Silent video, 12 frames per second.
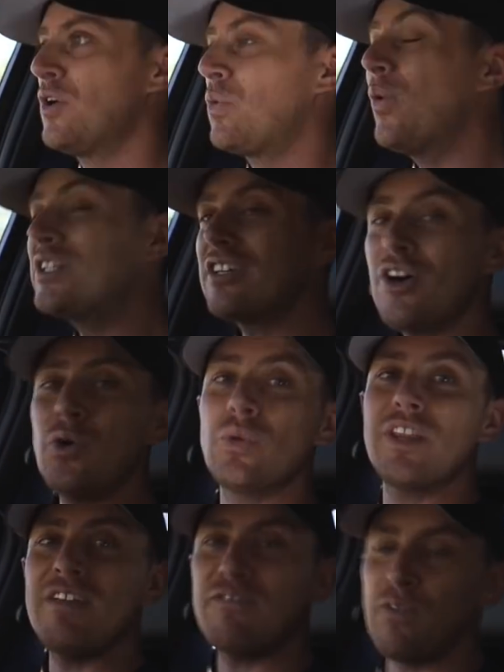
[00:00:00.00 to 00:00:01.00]
was
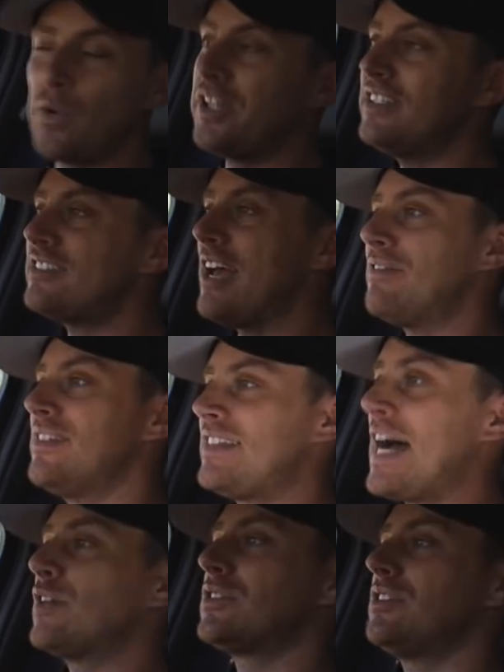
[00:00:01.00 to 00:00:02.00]
only
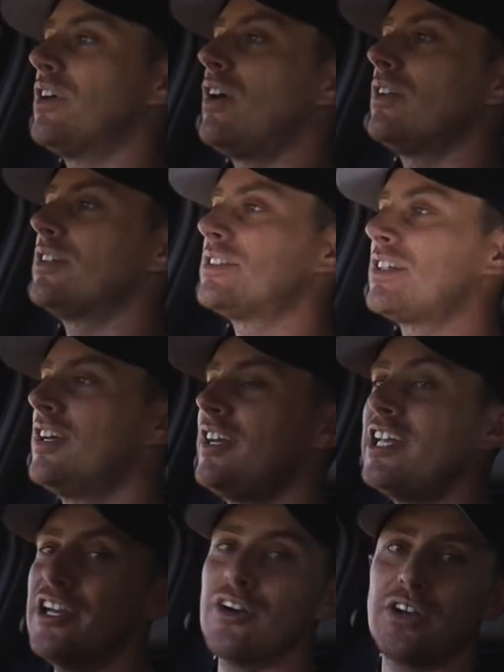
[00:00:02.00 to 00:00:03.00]
$47,000
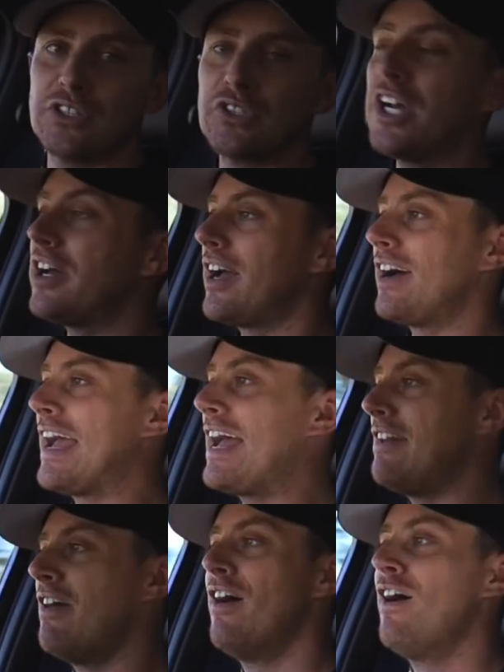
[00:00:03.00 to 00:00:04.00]
here in Australia, and